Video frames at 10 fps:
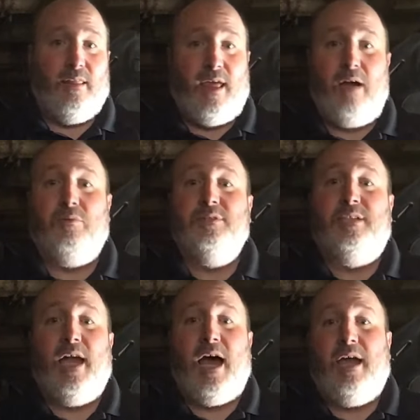That one's
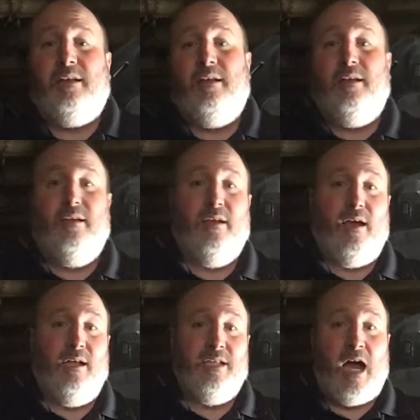got
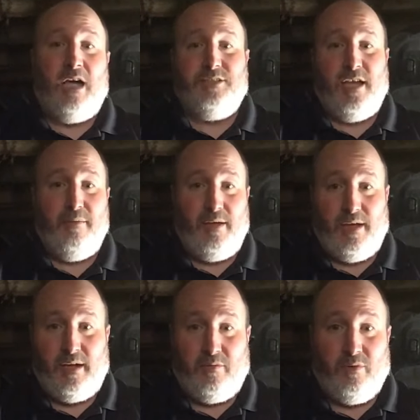a Dodge Hemi
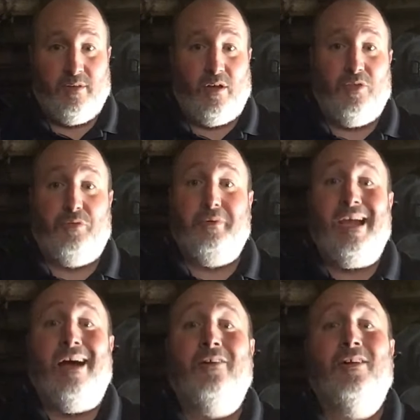in it with
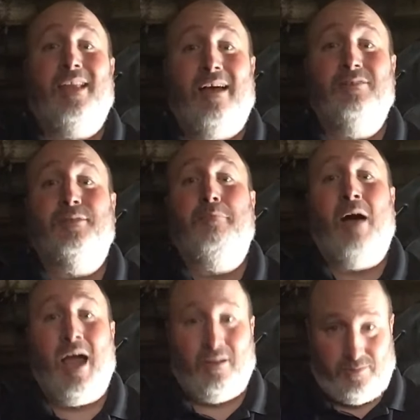300,000
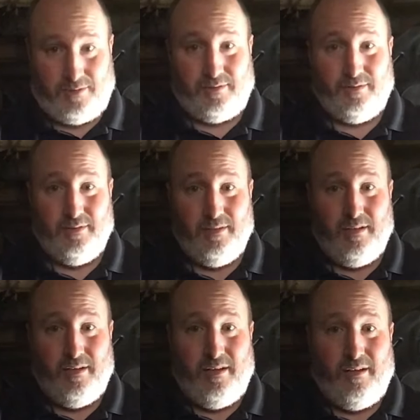miles.
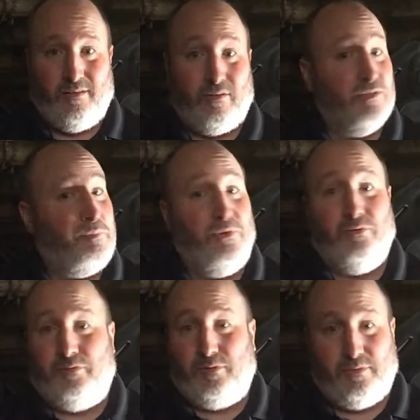Runs
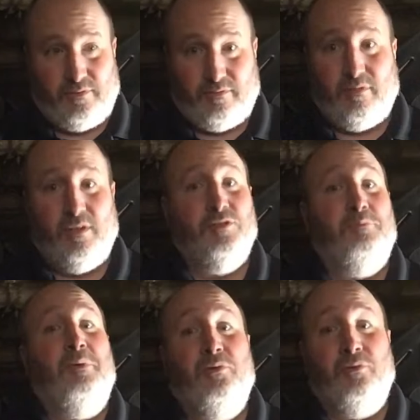beautiful. Runs
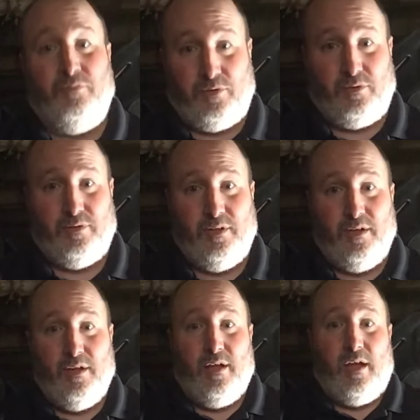beautiful.
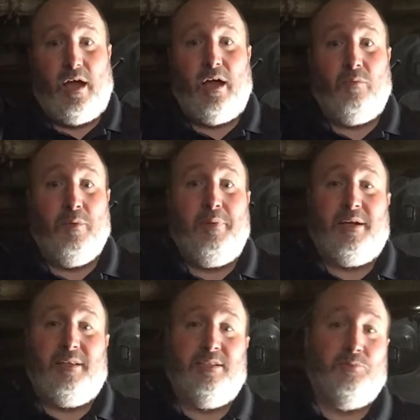We
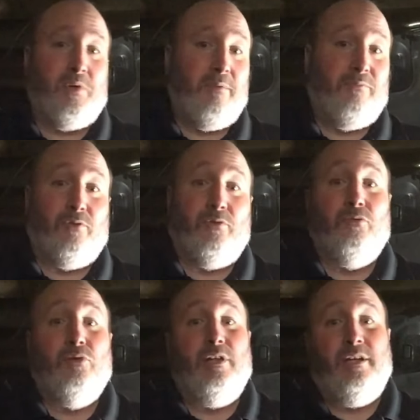picked this one up for a
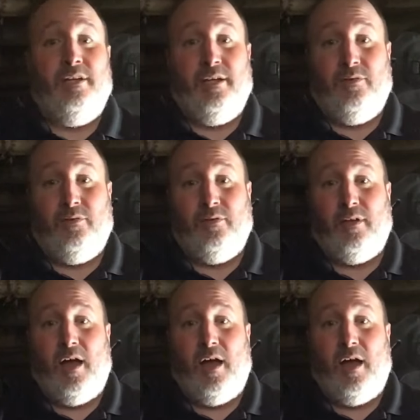really good deal.